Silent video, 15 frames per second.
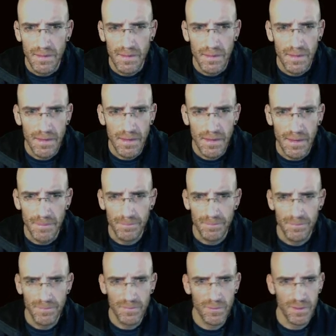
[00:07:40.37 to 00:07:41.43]
What
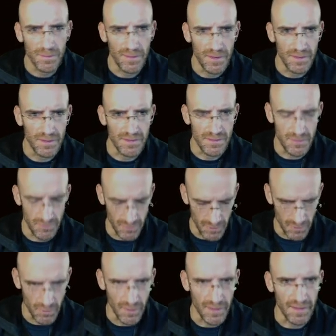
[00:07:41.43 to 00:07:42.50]
I'm going to just do real
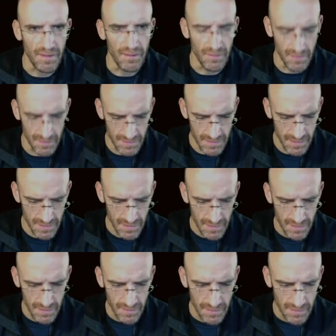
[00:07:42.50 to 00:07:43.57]
quick here is
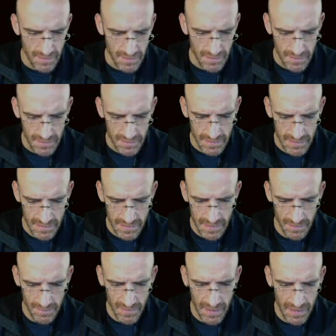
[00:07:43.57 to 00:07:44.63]

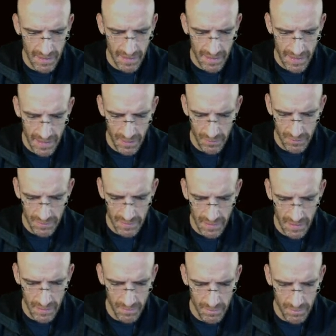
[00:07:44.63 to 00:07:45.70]

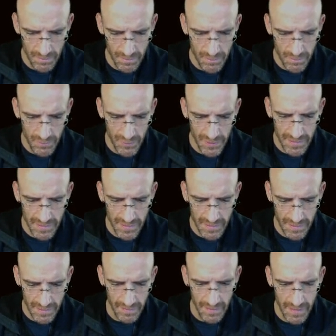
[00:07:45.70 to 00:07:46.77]

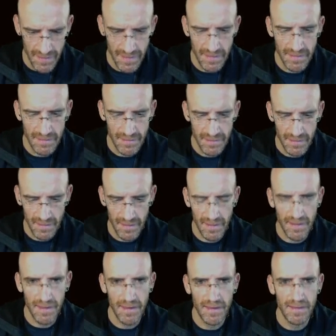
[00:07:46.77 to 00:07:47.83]
system.out.println
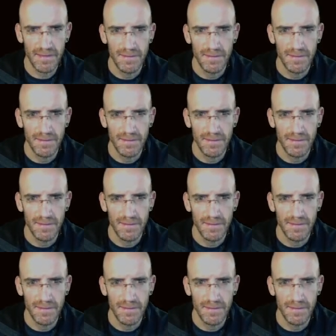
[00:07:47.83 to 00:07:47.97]
I,